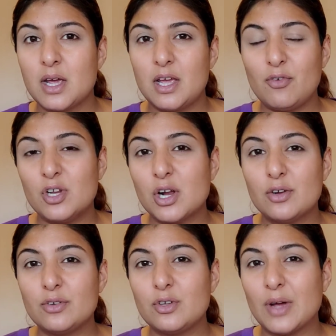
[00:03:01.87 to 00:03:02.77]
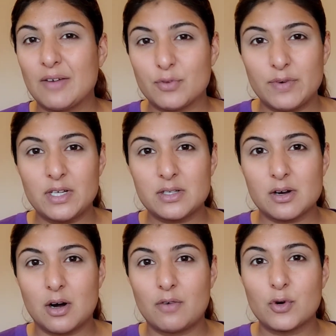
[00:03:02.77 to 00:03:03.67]
if you don't, you have the
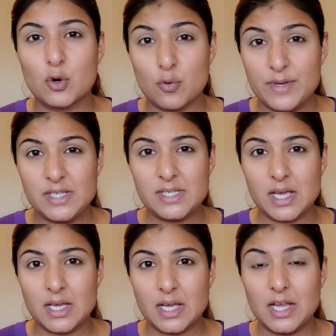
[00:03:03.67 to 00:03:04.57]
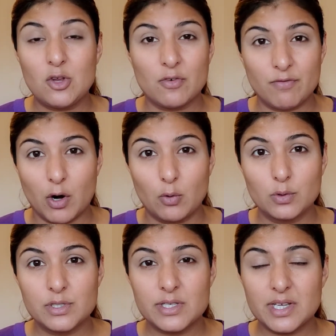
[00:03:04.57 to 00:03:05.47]
risk of creasing in your
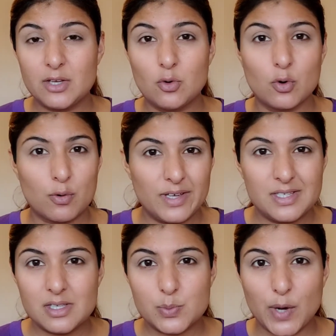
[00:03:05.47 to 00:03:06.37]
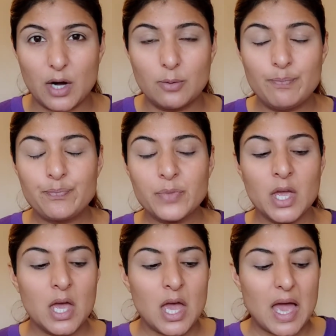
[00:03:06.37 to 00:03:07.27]
folds, in your crease as well.
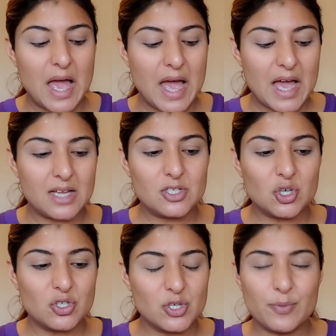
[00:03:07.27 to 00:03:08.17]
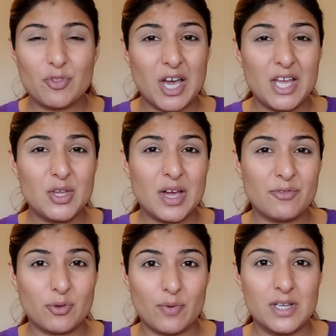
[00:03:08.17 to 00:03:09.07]
And on top of that, you
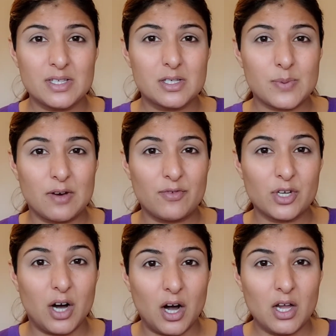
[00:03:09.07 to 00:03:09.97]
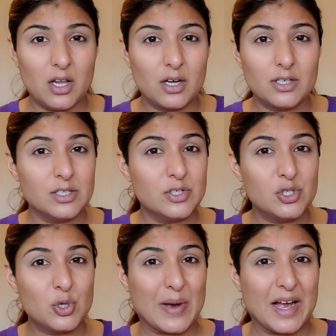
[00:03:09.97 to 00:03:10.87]
have the risk as well for your eyeliners
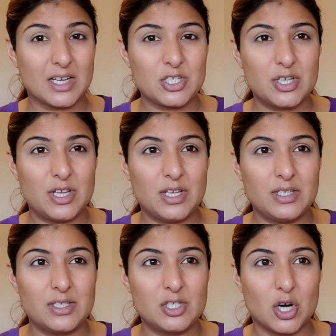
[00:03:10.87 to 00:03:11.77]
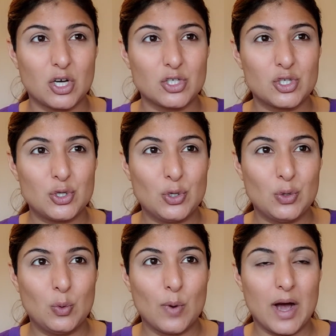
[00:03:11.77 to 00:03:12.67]
to actually start
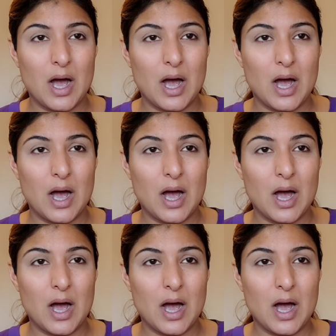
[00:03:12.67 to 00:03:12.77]
to